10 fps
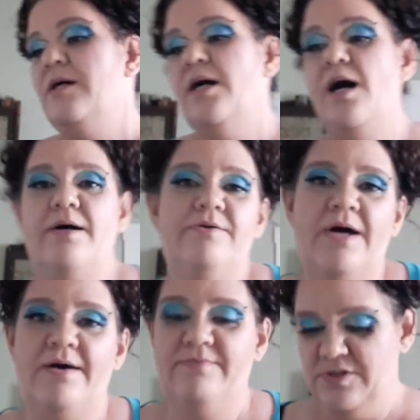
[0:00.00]
I don't
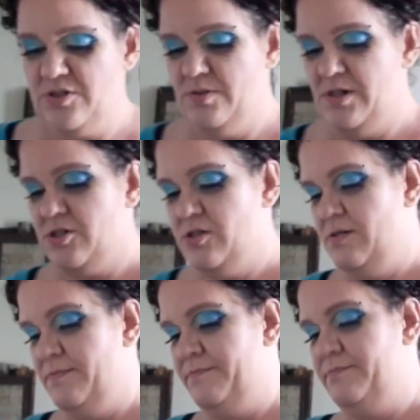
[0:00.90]
have a dishwasher.
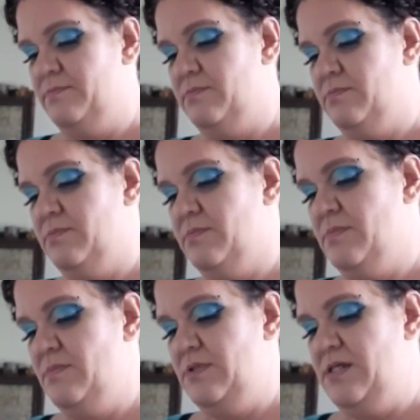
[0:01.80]

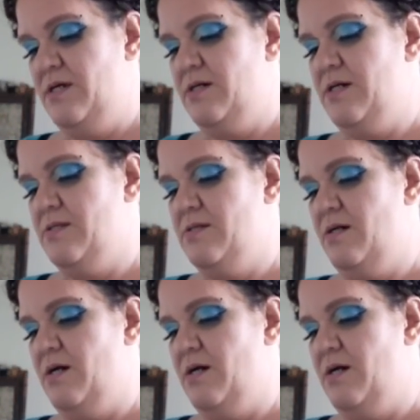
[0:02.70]
See, I guess